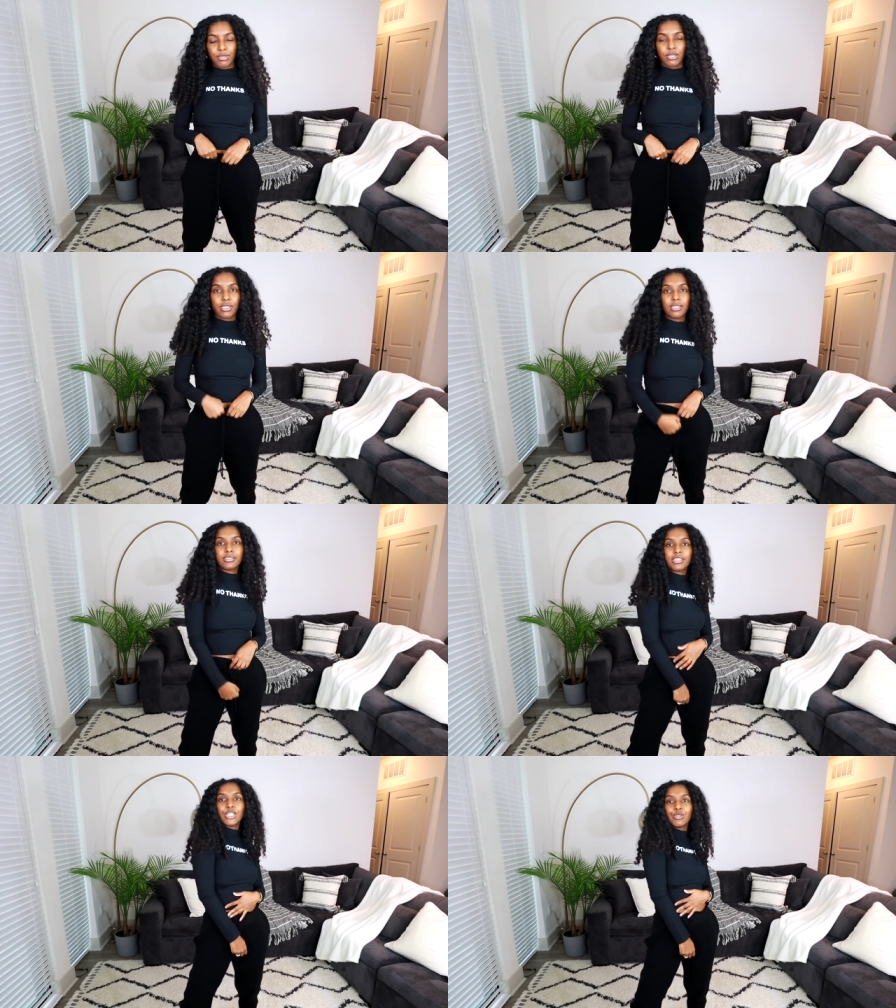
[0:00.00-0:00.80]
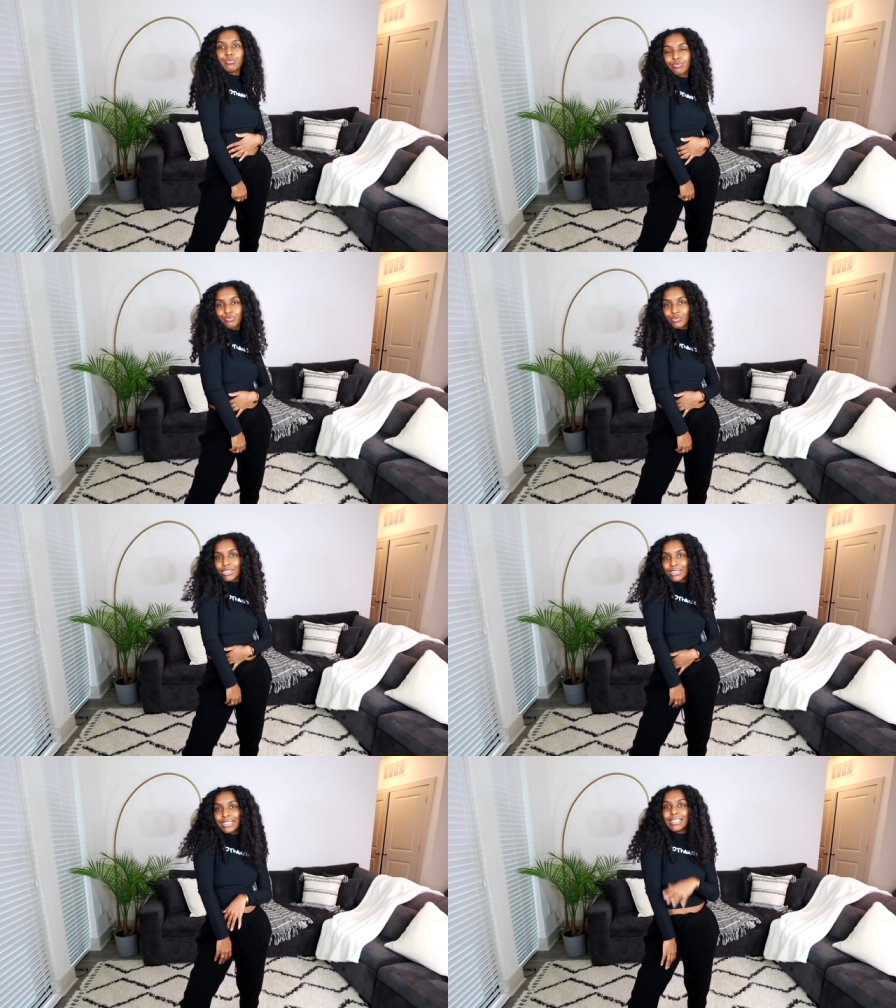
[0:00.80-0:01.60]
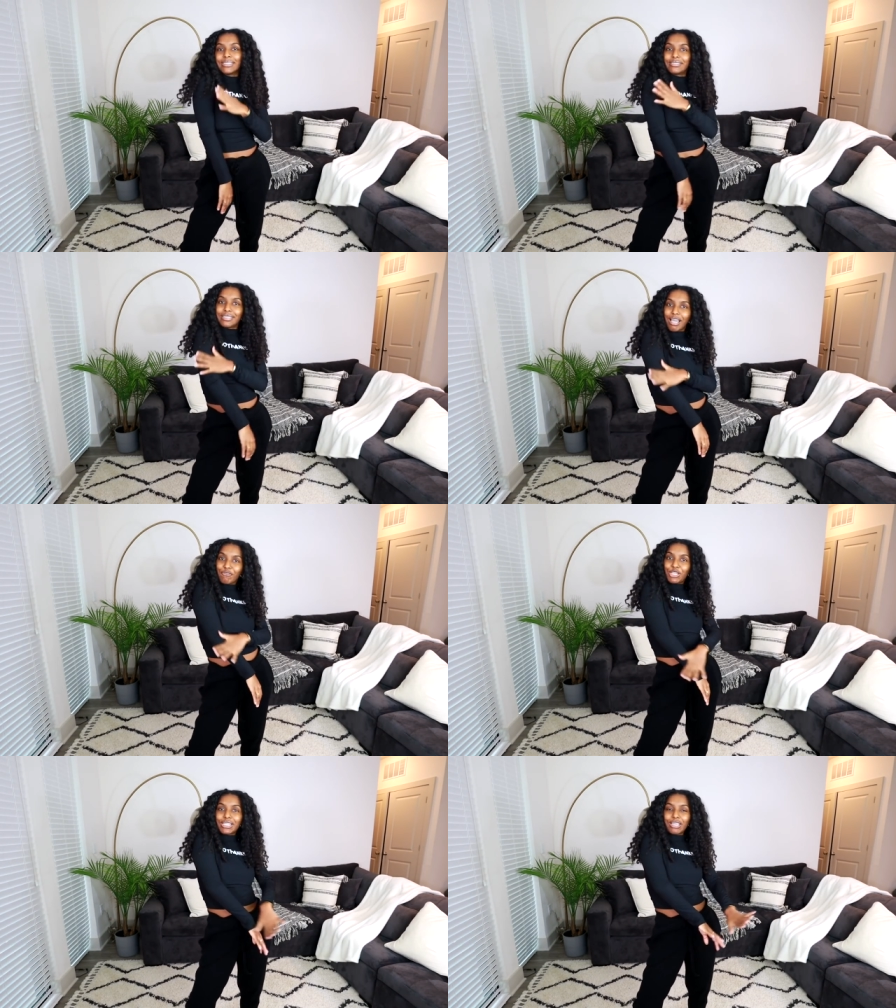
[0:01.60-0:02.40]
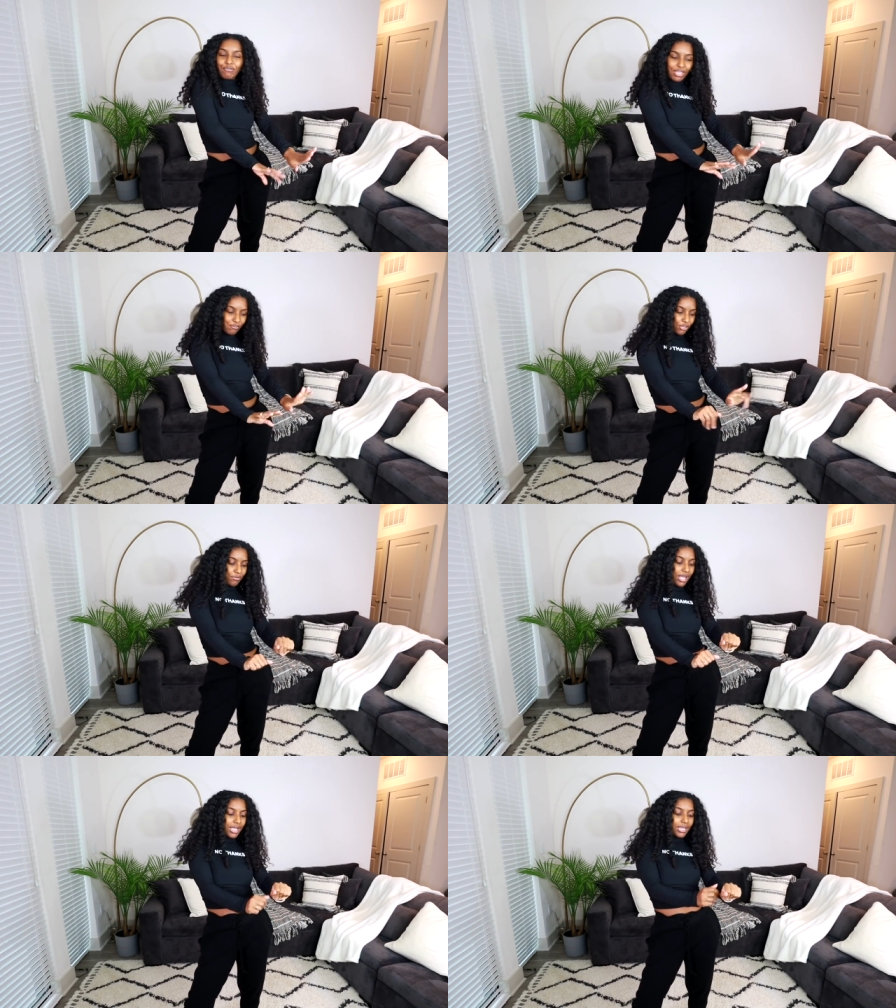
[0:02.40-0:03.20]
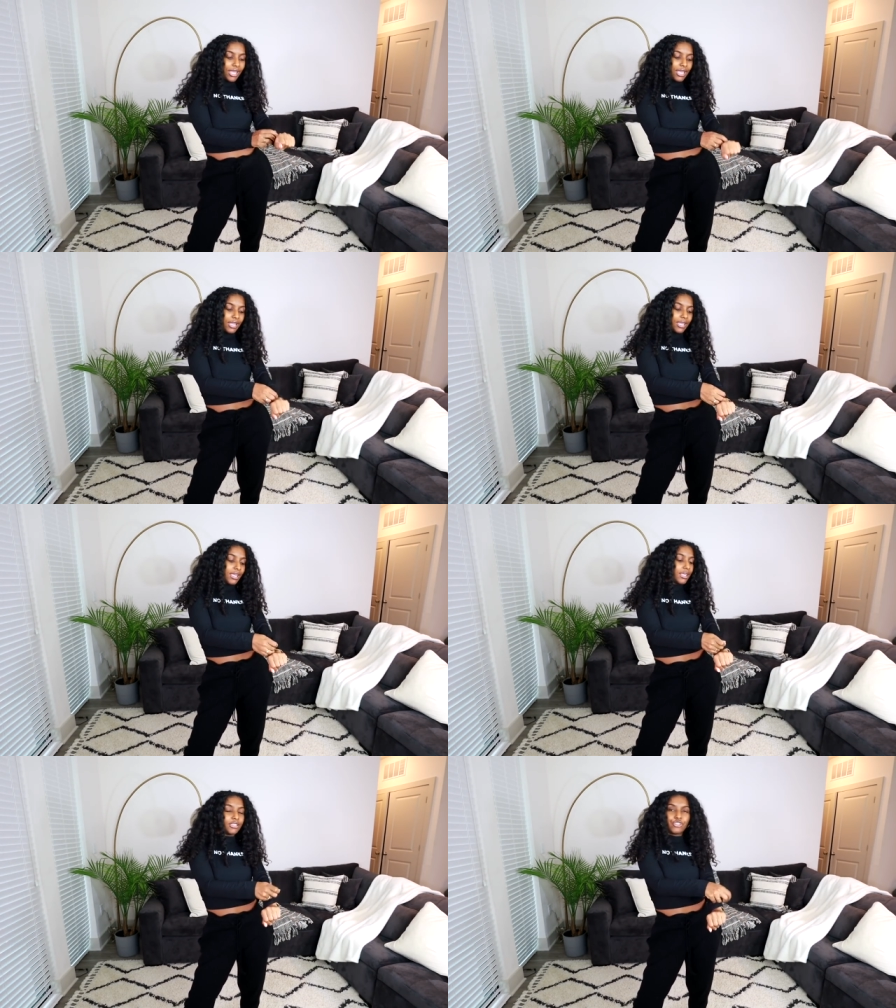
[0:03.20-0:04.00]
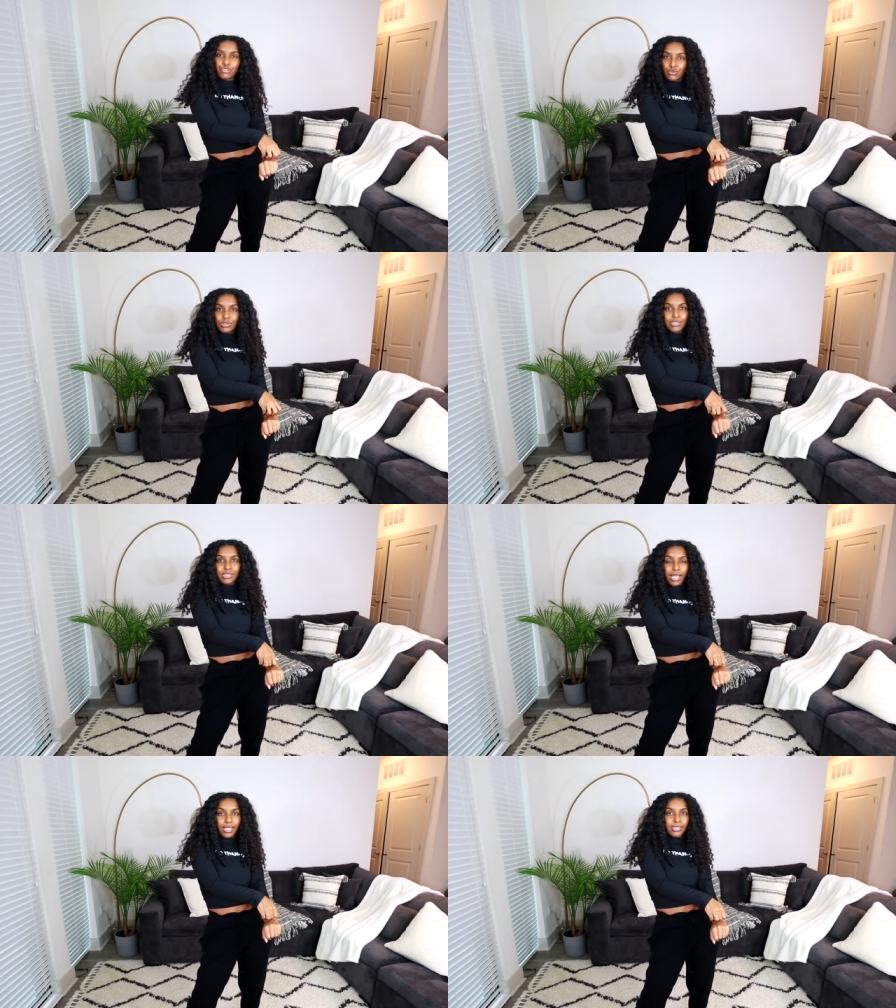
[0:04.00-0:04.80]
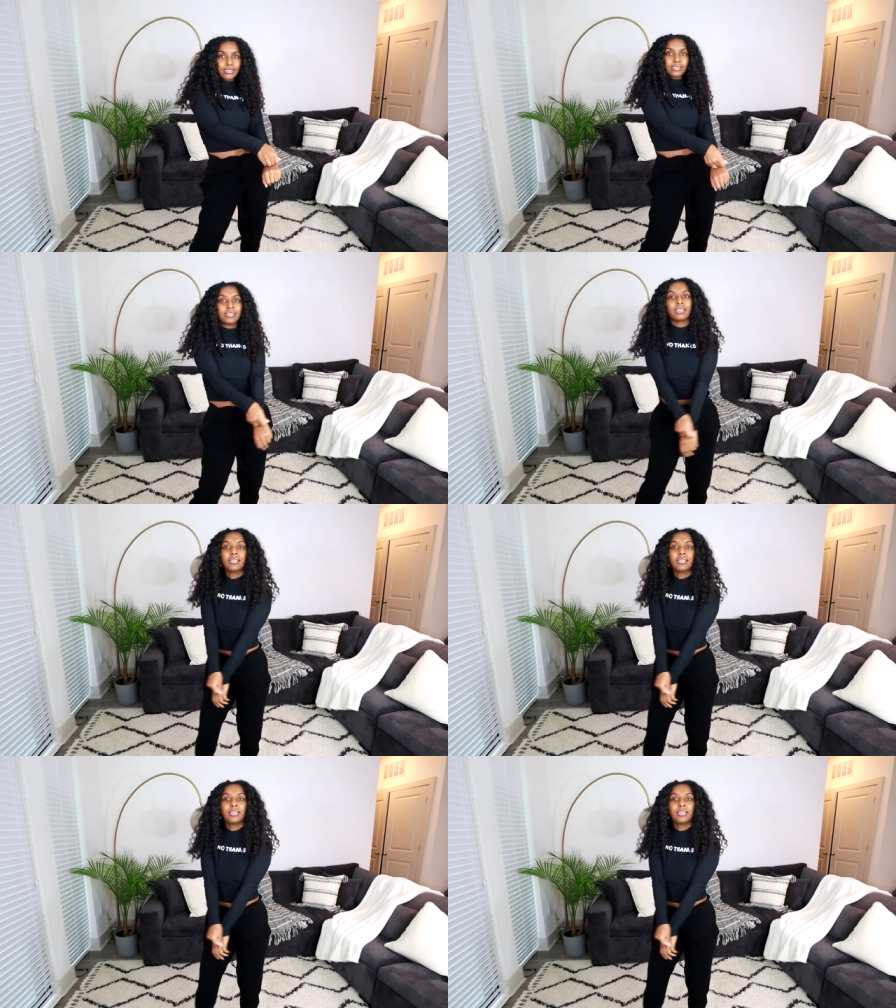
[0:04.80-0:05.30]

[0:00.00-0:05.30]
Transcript: about it so definitely a favorite of mine and true to size